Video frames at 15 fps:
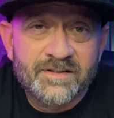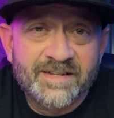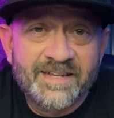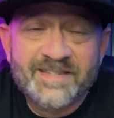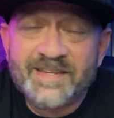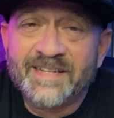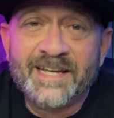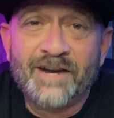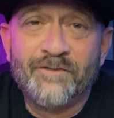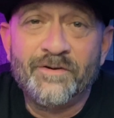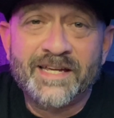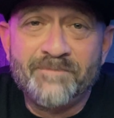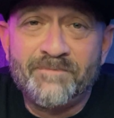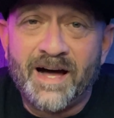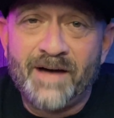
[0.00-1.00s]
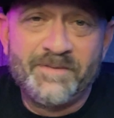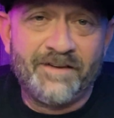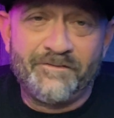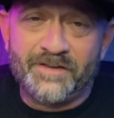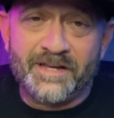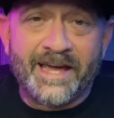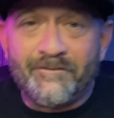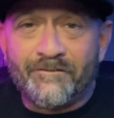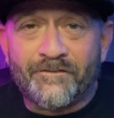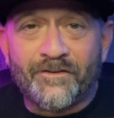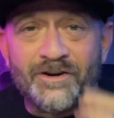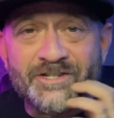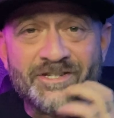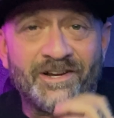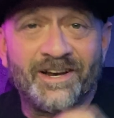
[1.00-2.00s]
It's like that Ricky Bobby, if you ain't
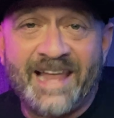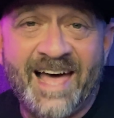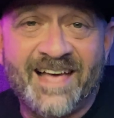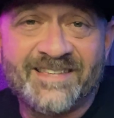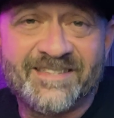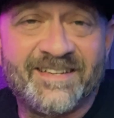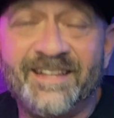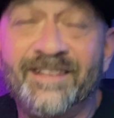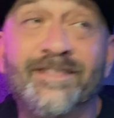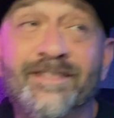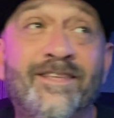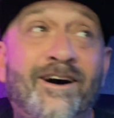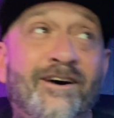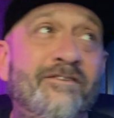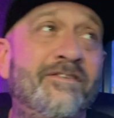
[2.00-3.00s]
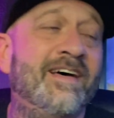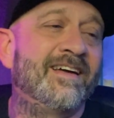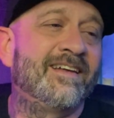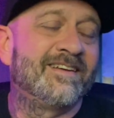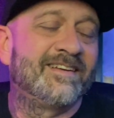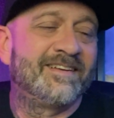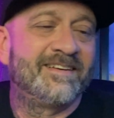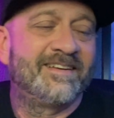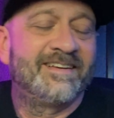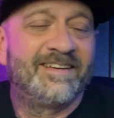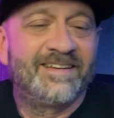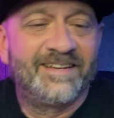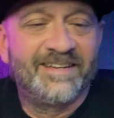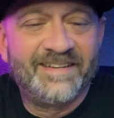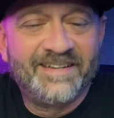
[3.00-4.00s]
first, you're last. I love
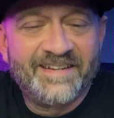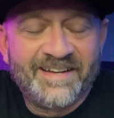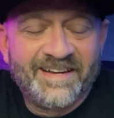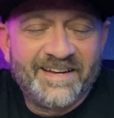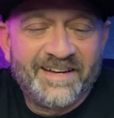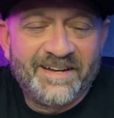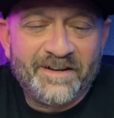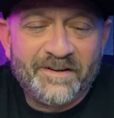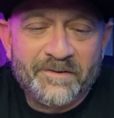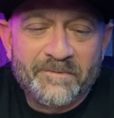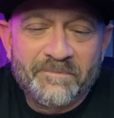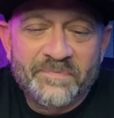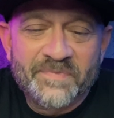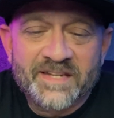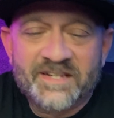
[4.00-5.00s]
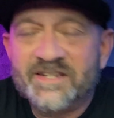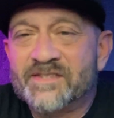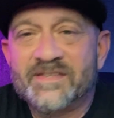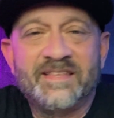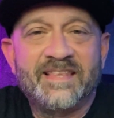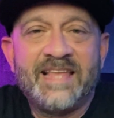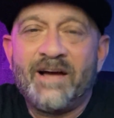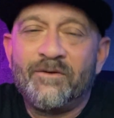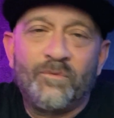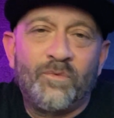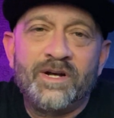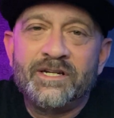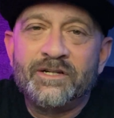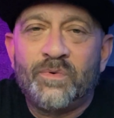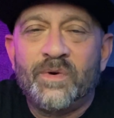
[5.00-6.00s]
that. Just that
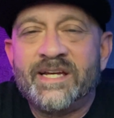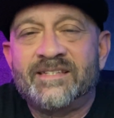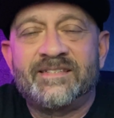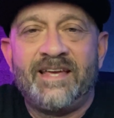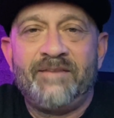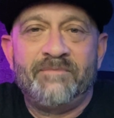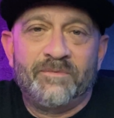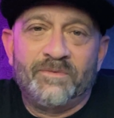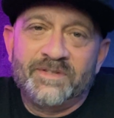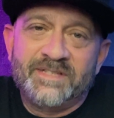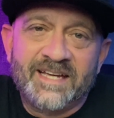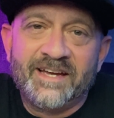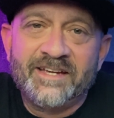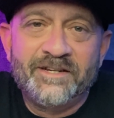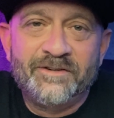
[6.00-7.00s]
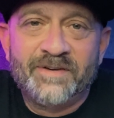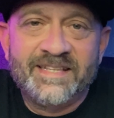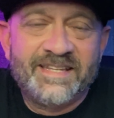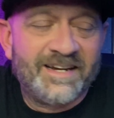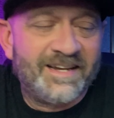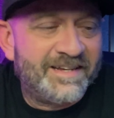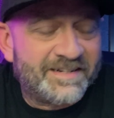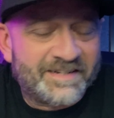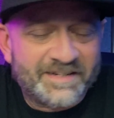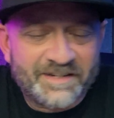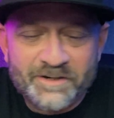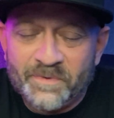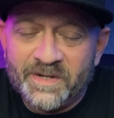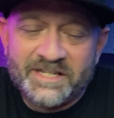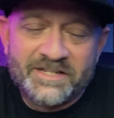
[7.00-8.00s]
one quick statement will tell you right there, look, you
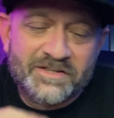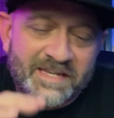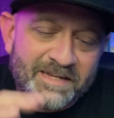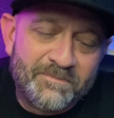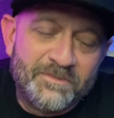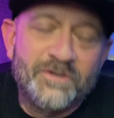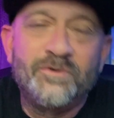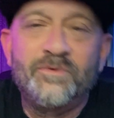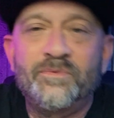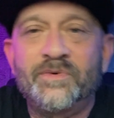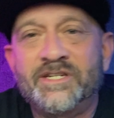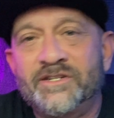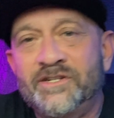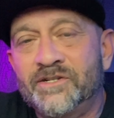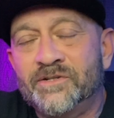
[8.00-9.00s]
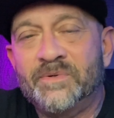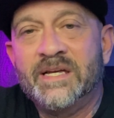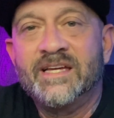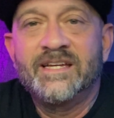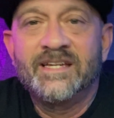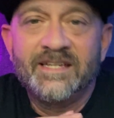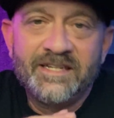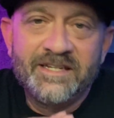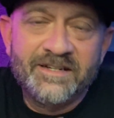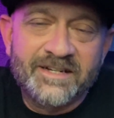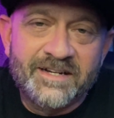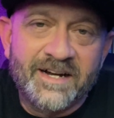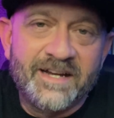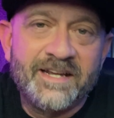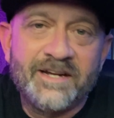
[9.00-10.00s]
know what, just keep doing what you do. You're
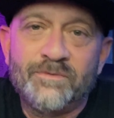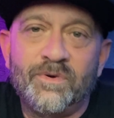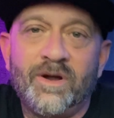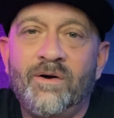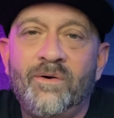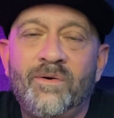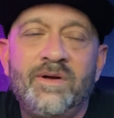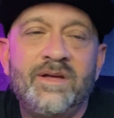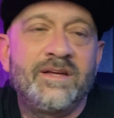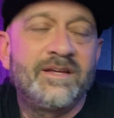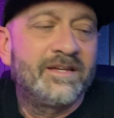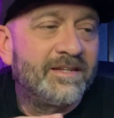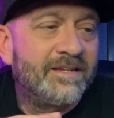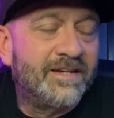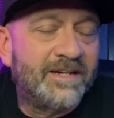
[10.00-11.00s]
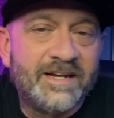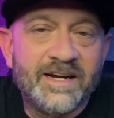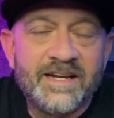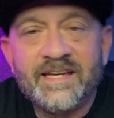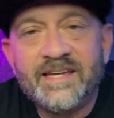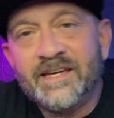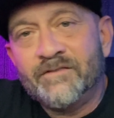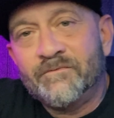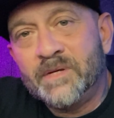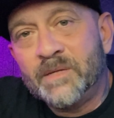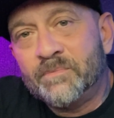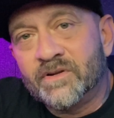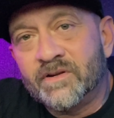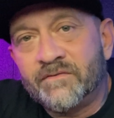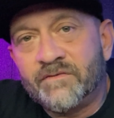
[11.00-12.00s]
gonna grow. You're gonna get
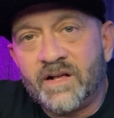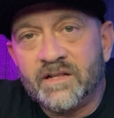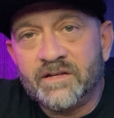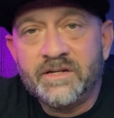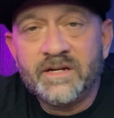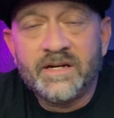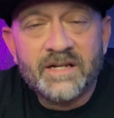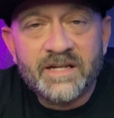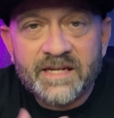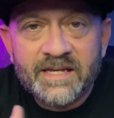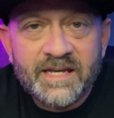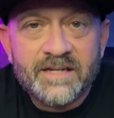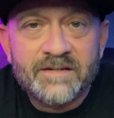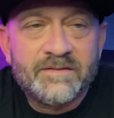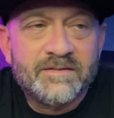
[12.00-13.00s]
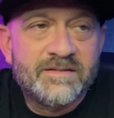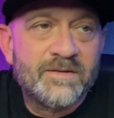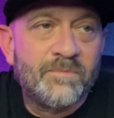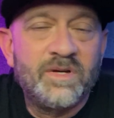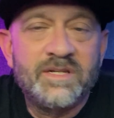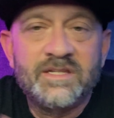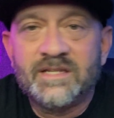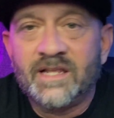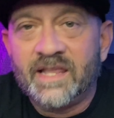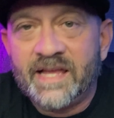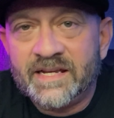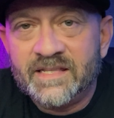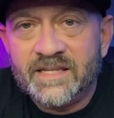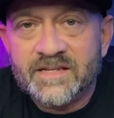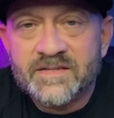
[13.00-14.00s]
people to follow. You're gonna get someone to
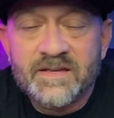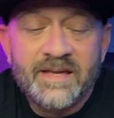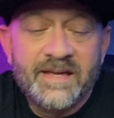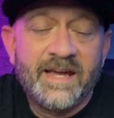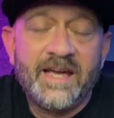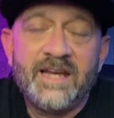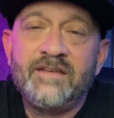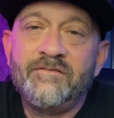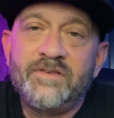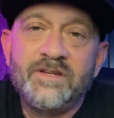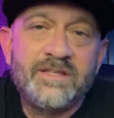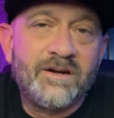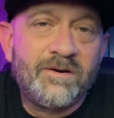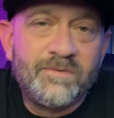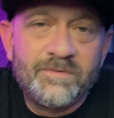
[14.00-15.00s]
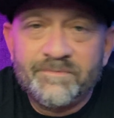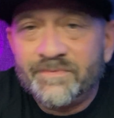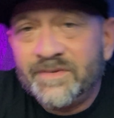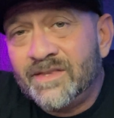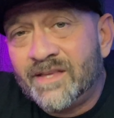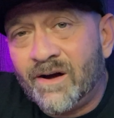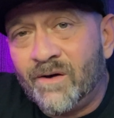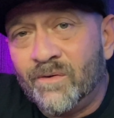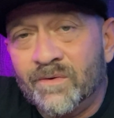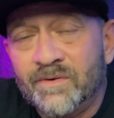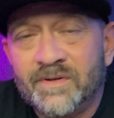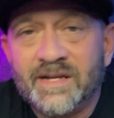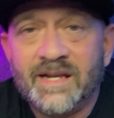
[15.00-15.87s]
like this. And if you don't, you don't.